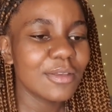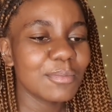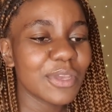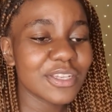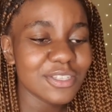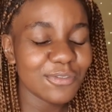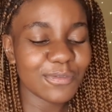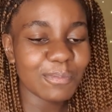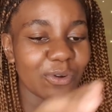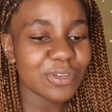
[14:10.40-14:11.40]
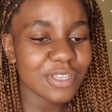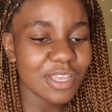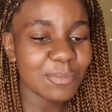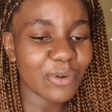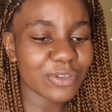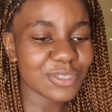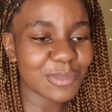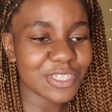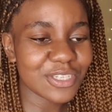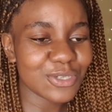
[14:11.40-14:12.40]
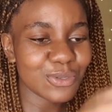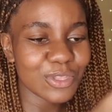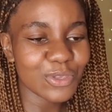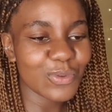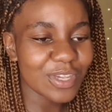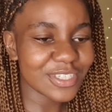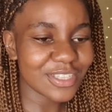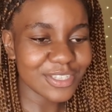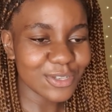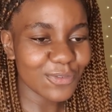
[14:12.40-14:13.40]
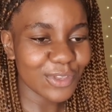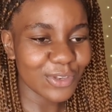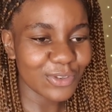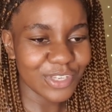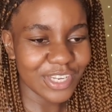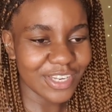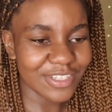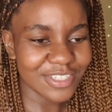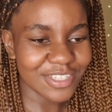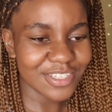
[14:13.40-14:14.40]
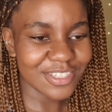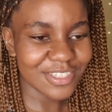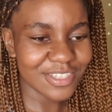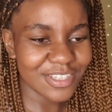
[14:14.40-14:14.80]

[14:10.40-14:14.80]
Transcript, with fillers: because of pro- in proximity to the US and the Soviet Union, and since